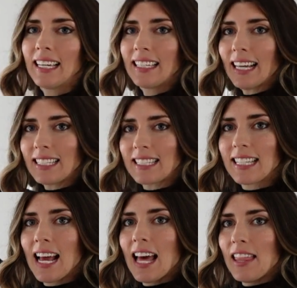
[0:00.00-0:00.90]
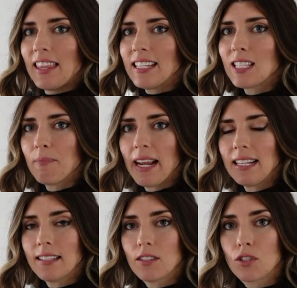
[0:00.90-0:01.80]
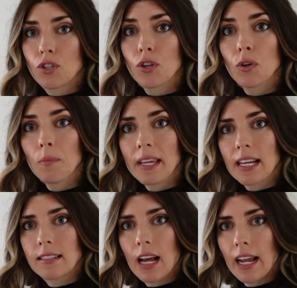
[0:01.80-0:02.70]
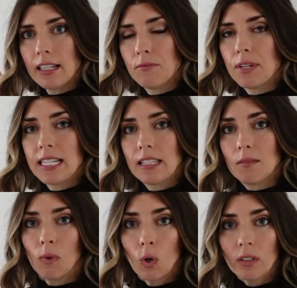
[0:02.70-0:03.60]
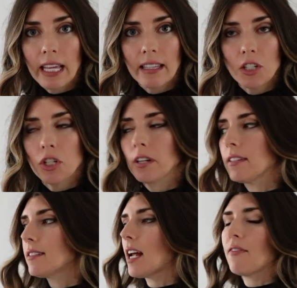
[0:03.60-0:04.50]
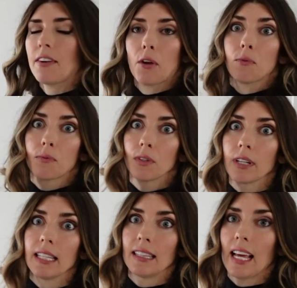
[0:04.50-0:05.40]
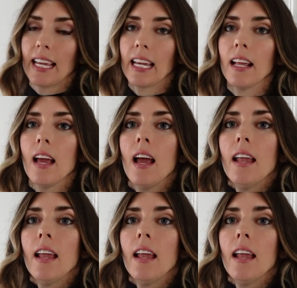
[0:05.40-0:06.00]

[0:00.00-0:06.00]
yes, this space is new because I redid the molding this year and stuff, and I really like it.